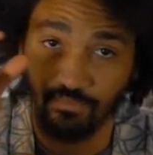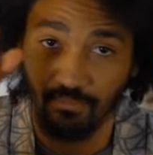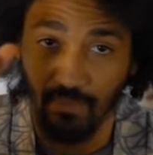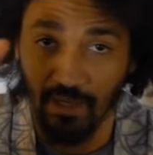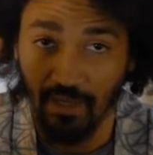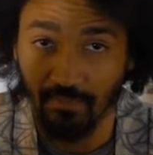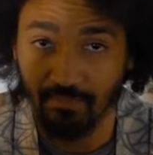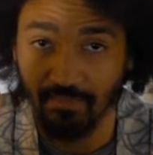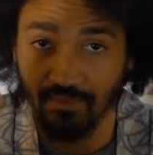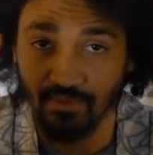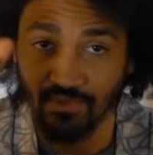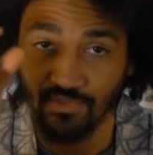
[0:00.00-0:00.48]

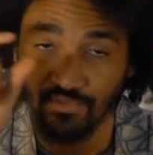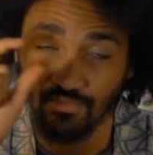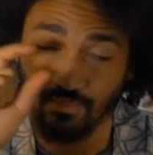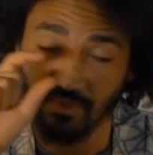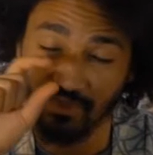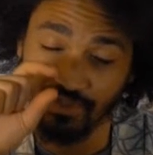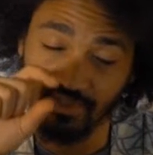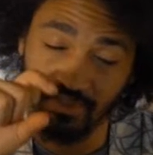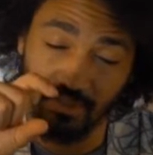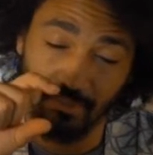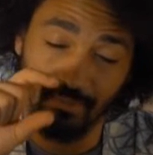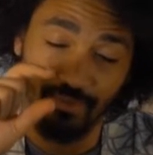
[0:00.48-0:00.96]
maps
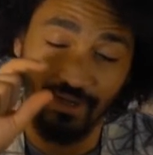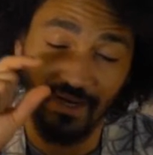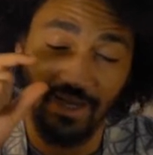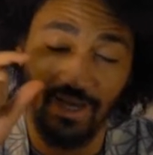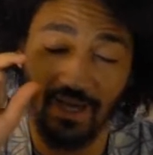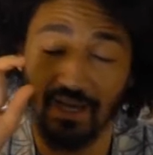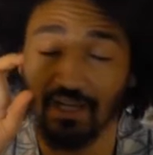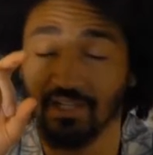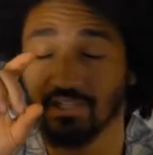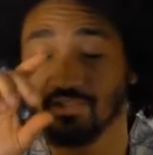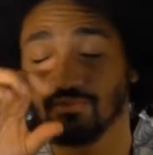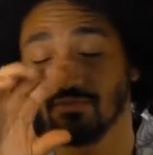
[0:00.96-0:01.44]
with some
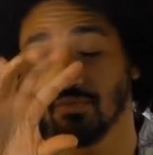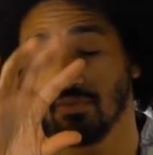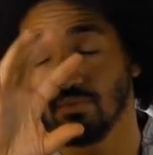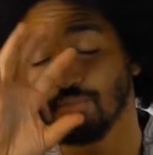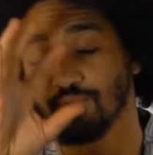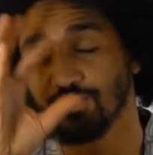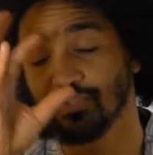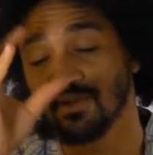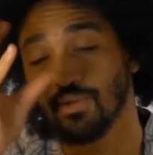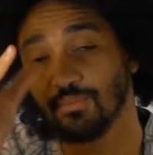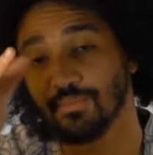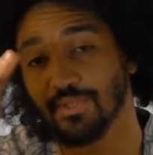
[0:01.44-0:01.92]
lights
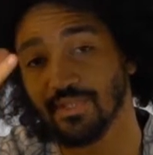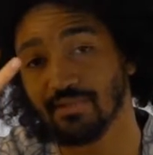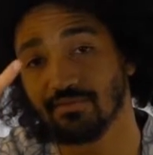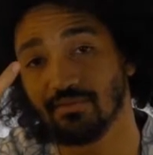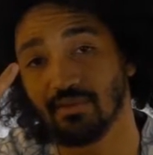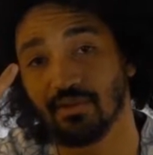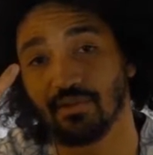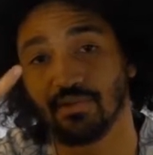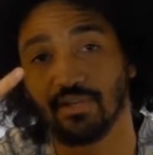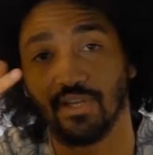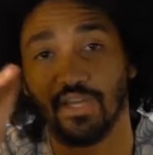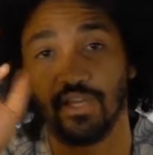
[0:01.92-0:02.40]
from some
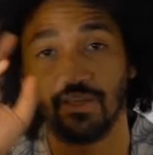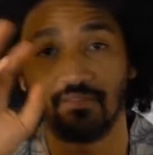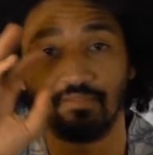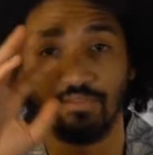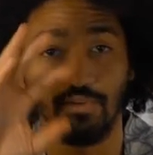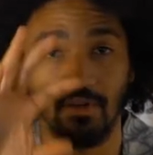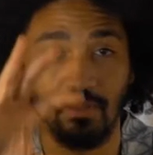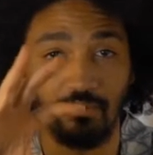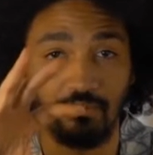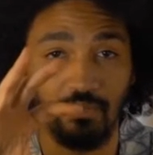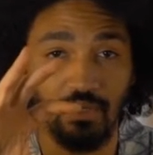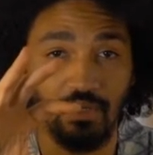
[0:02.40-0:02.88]
different
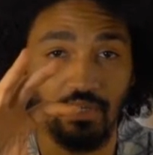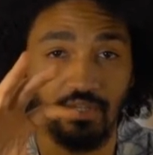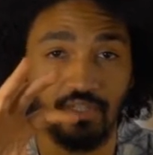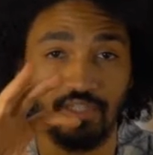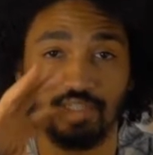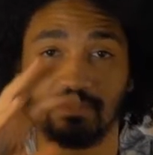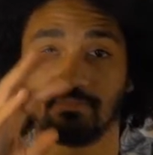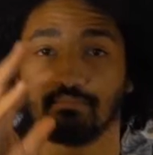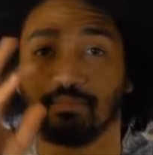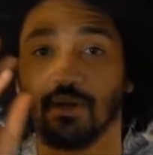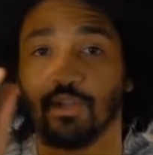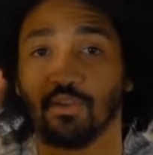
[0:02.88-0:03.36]

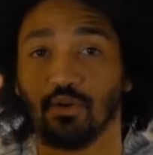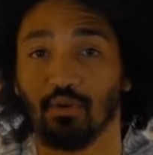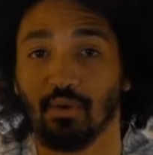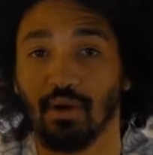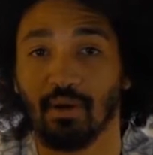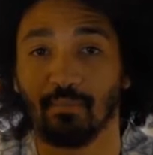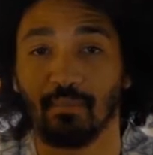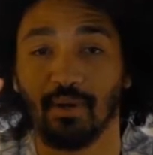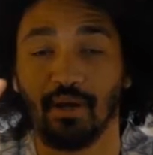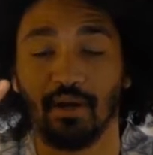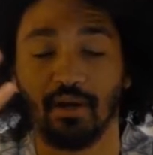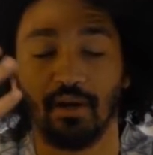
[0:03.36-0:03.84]
environments,
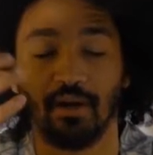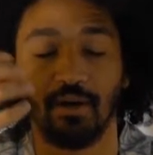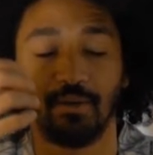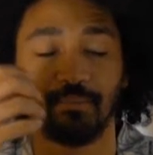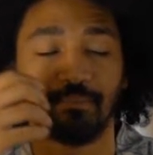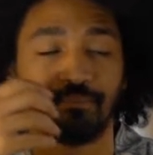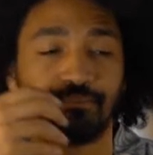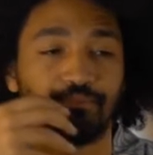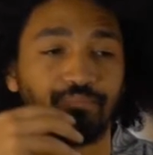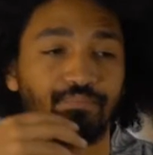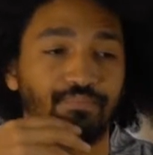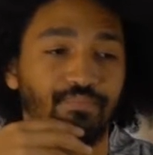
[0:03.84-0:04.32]
panorama,
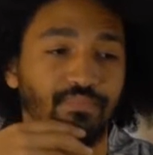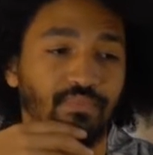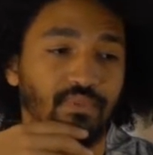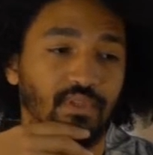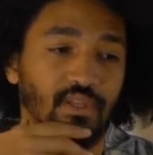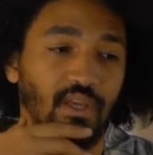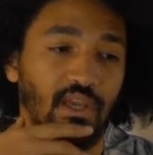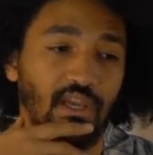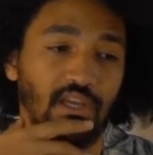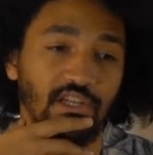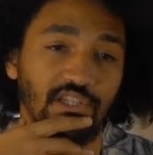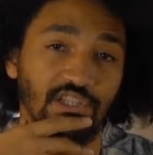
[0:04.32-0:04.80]

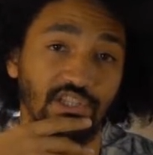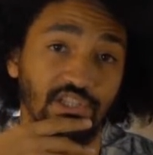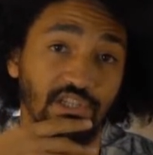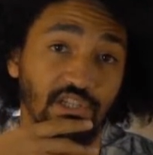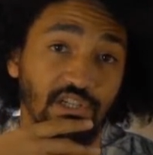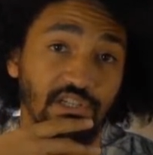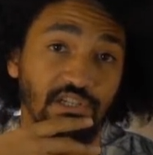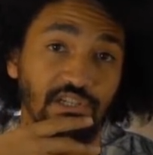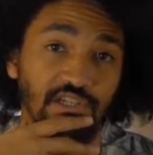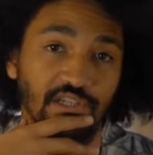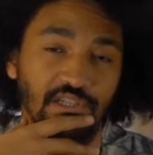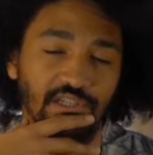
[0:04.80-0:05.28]

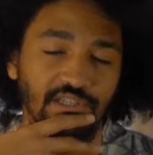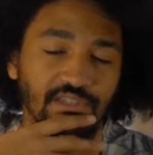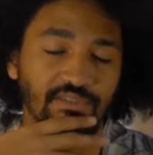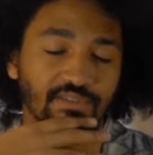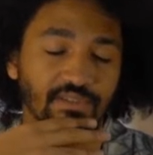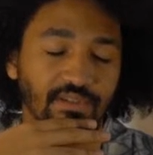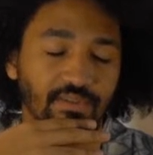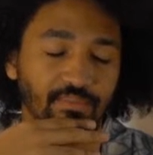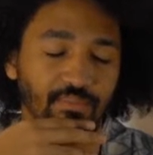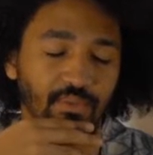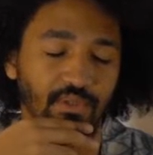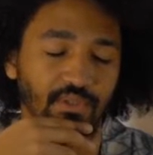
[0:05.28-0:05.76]
HDR, it's
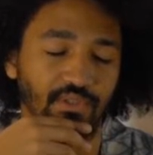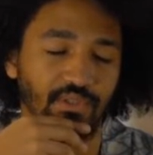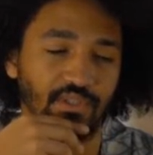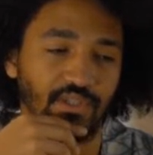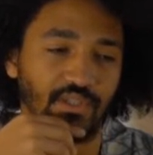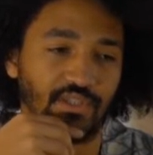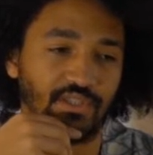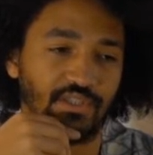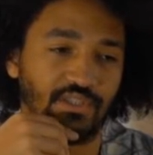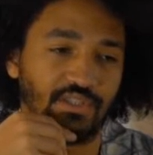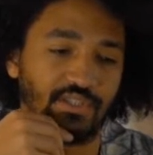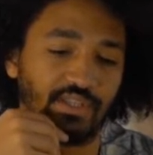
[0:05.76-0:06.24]
very
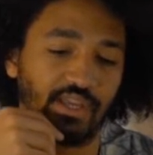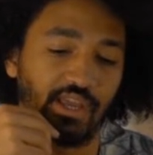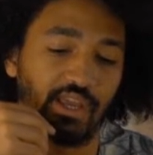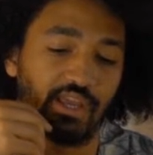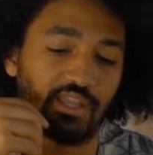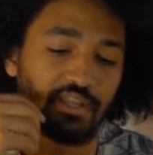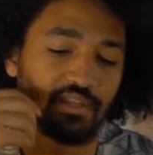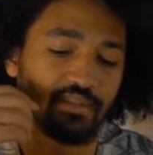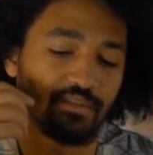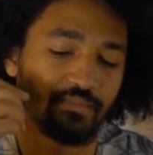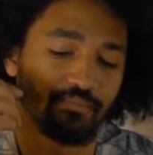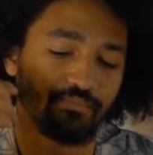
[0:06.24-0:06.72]
important.
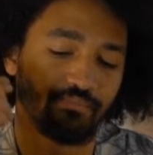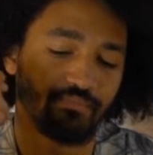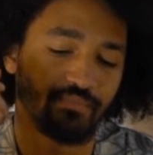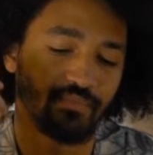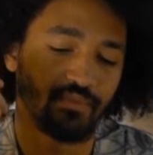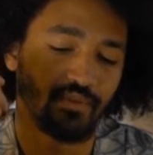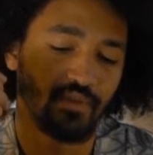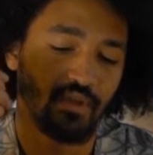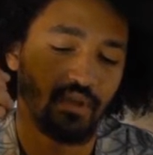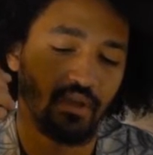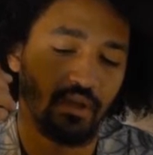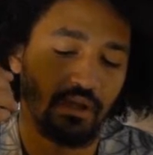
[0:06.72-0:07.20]
And
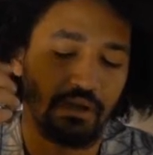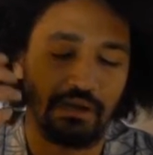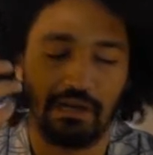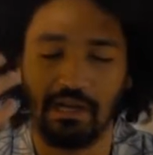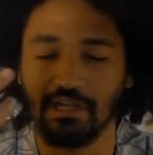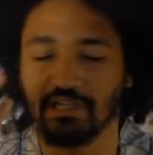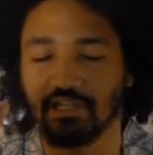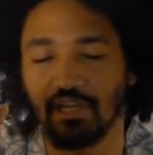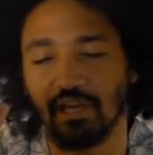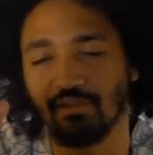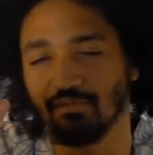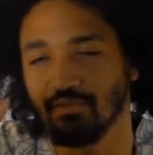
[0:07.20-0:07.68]

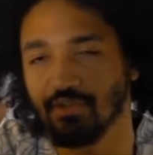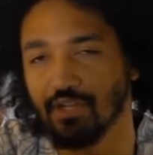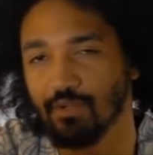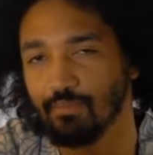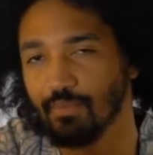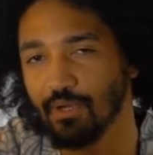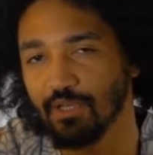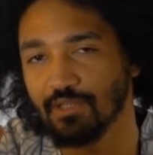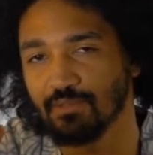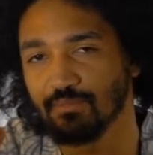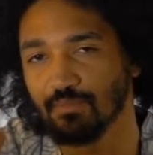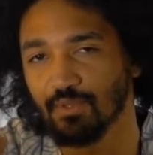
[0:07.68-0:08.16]
like every
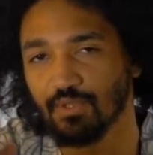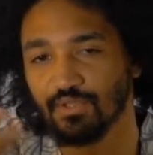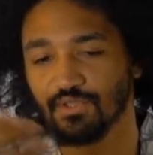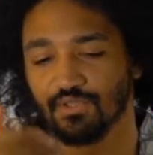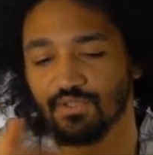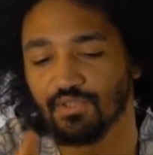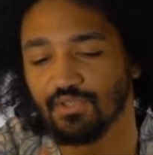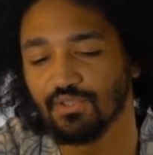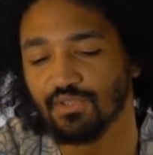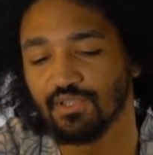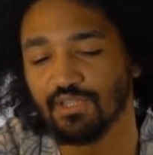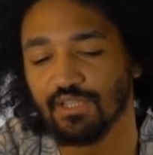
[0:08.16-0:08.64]

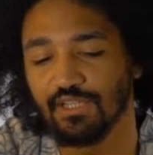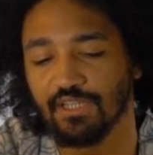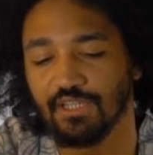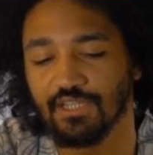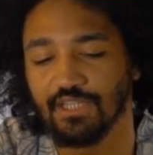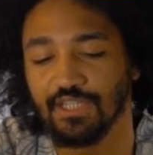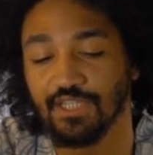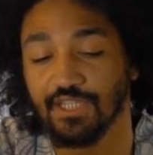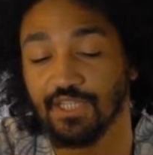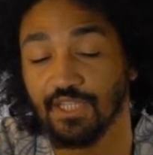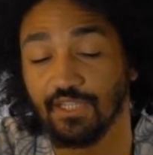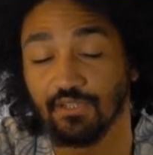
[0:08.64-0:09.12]
department,
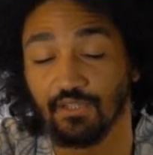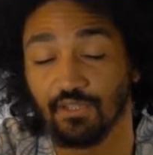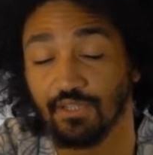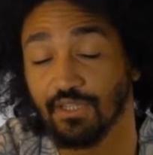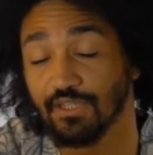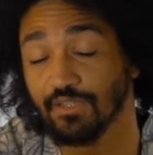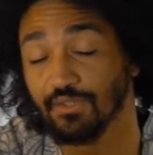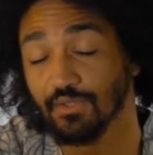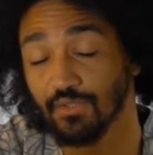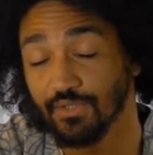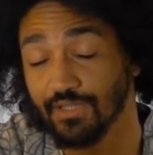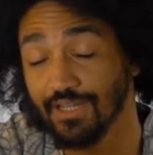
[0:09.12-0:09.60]
hitting
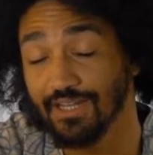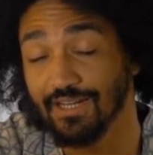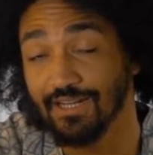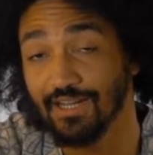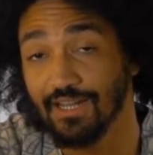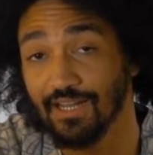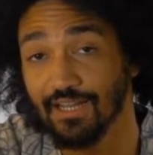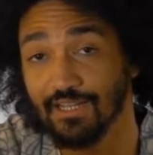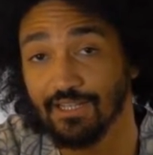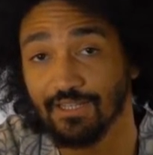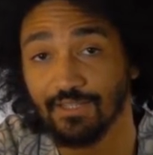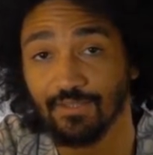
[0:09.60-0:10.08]
the
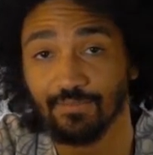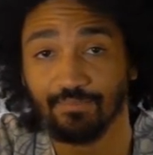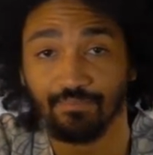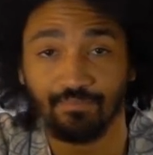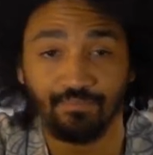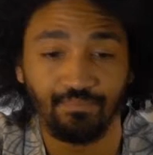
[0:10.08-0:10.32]
deadline.